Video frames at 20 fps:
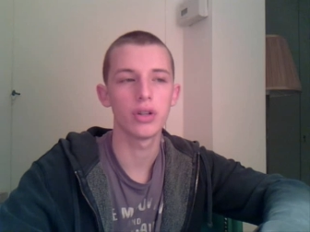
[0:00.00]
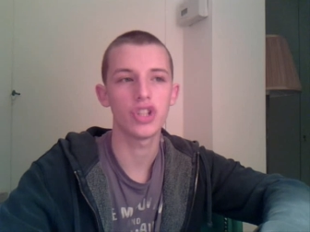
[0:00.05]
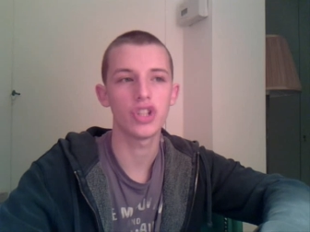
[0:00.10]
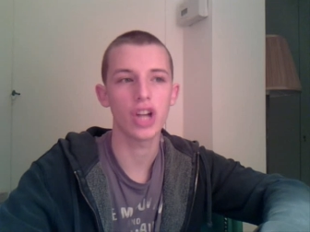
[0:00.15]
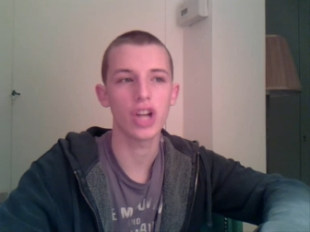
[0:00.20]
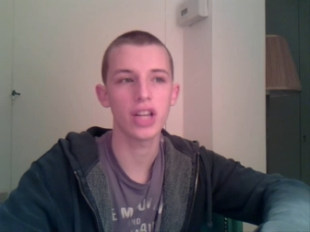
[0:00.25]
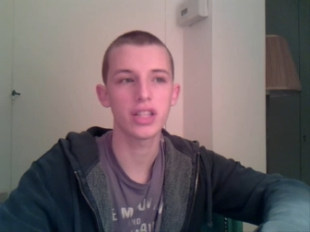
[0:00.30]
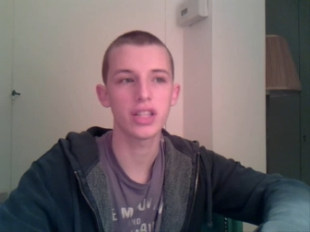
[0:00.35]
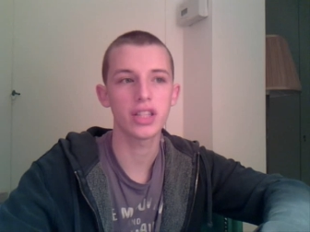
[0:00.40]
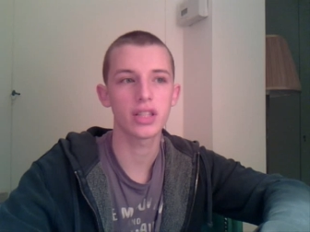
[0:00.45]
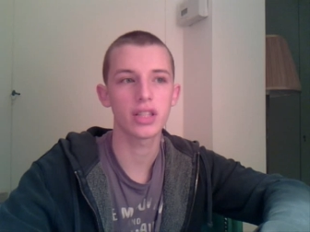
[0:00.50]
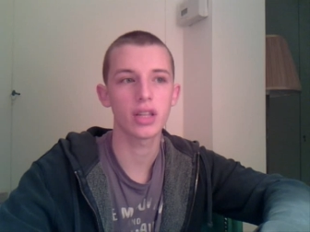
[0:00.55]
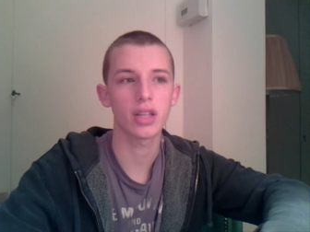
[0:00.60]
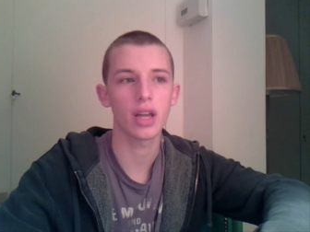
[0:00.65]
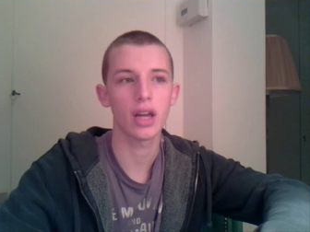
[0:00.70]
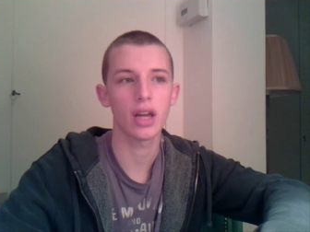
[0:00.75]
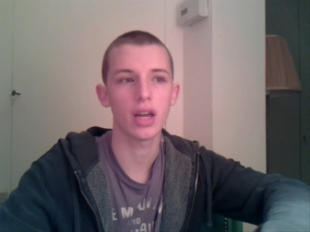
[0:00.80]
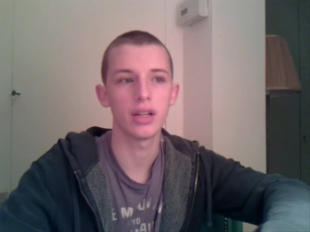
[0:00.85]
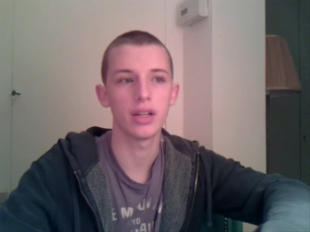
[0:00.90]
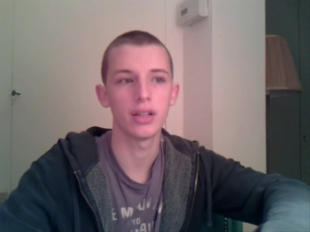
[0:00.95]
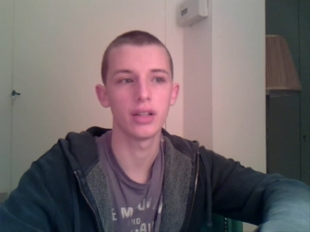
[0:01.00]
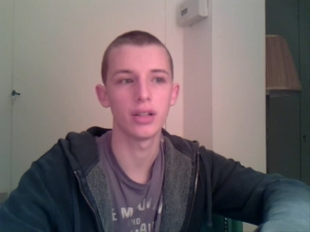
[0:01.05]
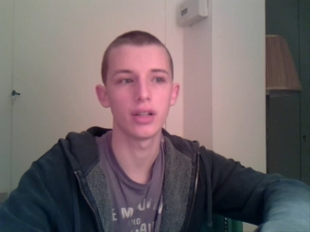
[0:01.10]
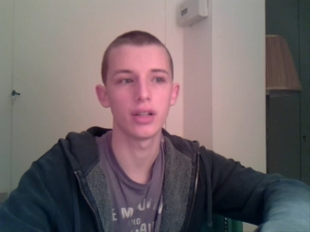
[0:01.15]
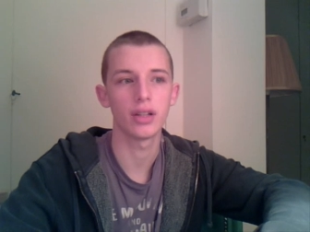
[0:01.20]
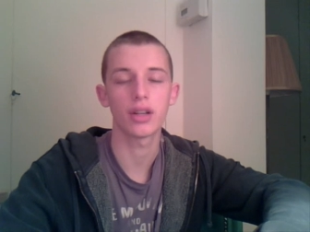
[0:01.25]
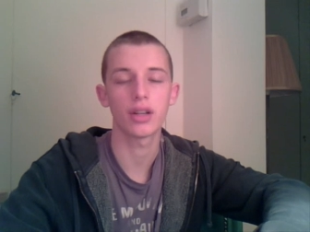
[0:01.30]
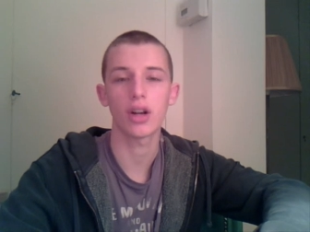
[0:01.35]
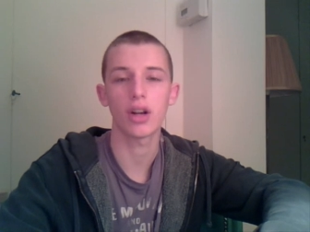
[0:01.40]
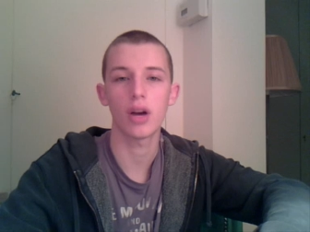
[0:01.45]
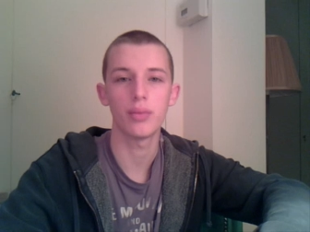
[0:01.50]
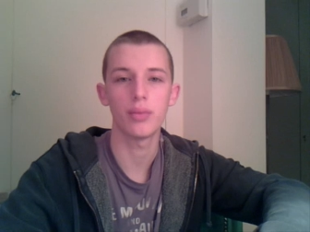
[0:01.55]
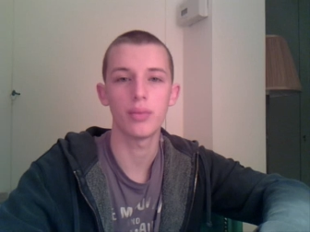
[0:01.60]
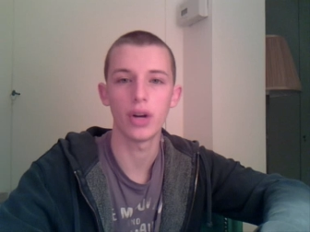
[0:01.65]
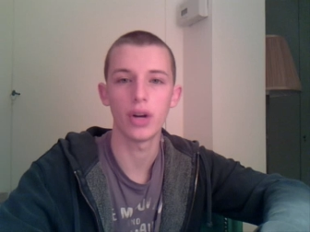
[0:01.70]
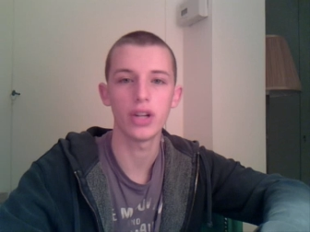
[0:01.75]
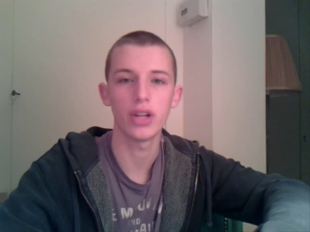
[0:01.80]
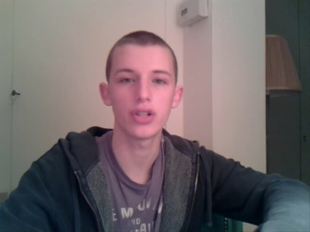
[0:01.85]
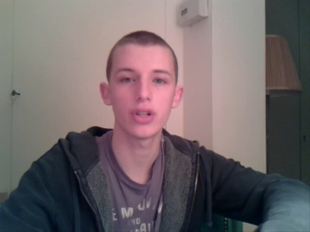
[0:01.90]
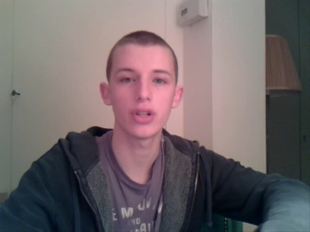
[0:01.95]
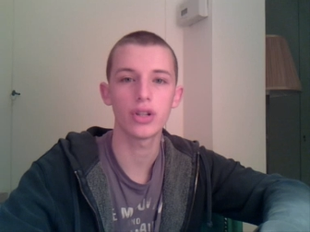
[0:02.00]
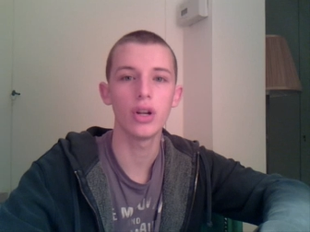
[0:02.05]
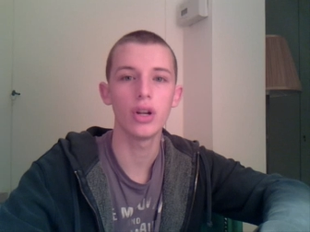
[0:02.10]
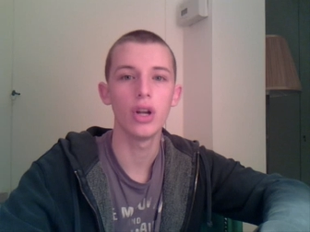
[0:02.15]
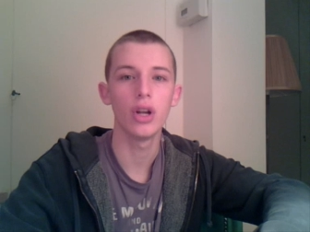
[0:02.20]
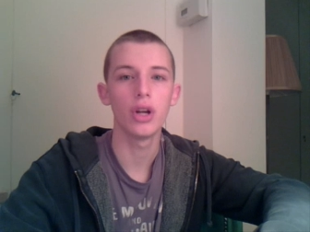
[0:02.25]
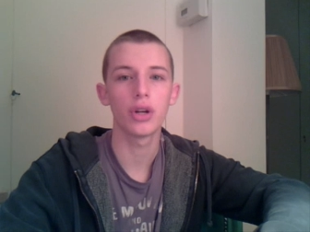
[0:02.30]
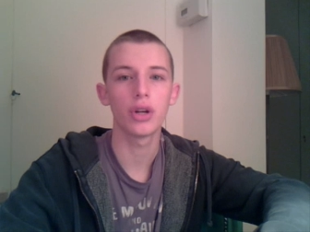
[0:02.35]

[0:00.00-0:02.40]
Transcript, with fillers: jets, and uh, the carburation,